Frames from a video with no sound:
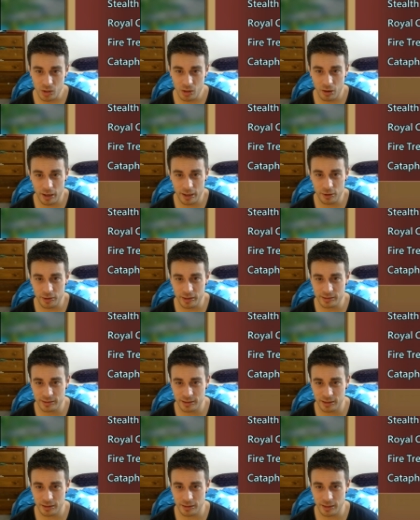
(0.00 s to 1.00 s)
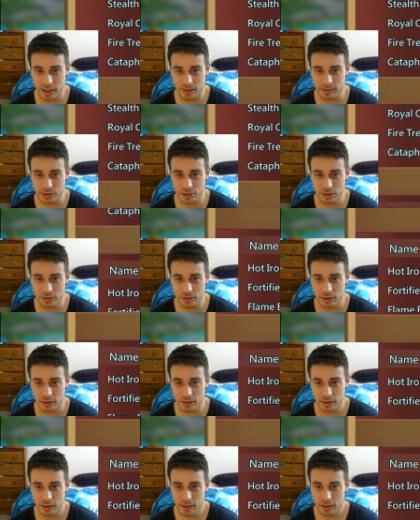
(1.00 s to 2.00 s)
Alright, you can see the damage he
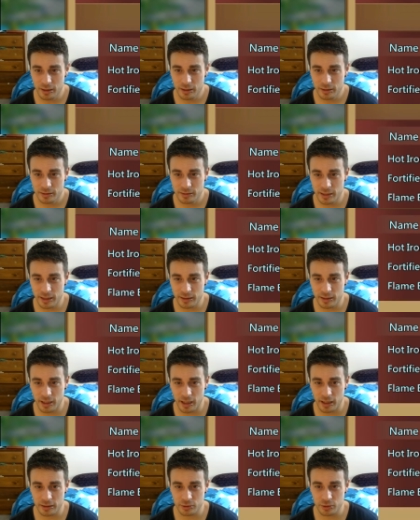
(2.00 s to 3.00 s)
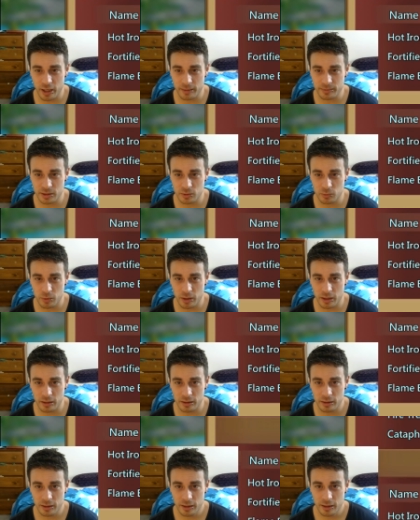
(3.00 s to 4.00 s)
took. 10k in traps as
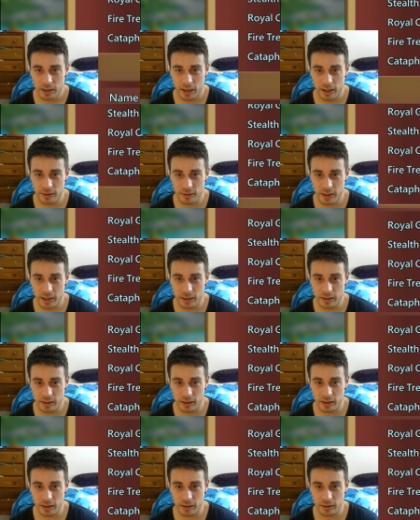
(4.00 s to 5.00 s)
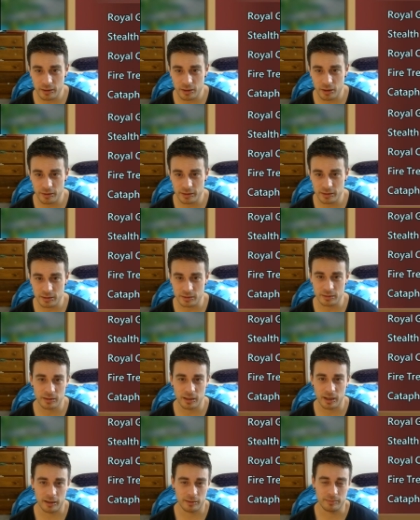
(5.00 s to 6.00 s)
well. And then, you know, this is
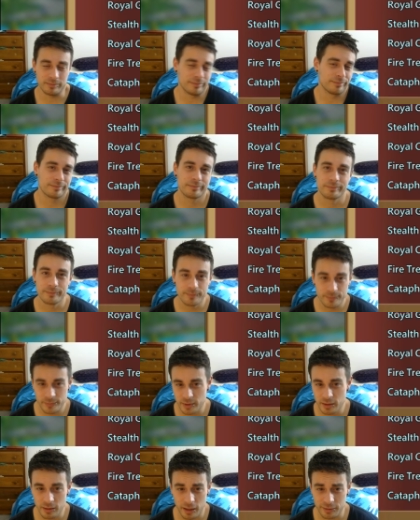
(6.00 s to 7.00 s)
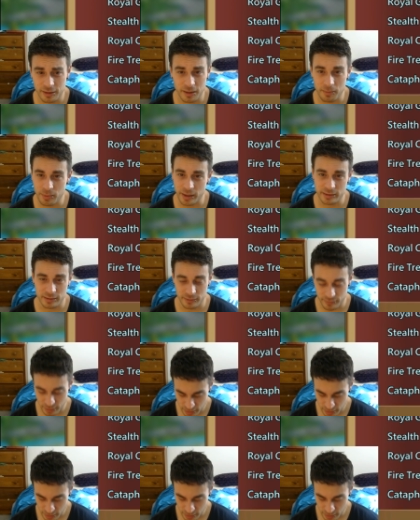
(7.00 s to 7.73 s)
nothing impressive.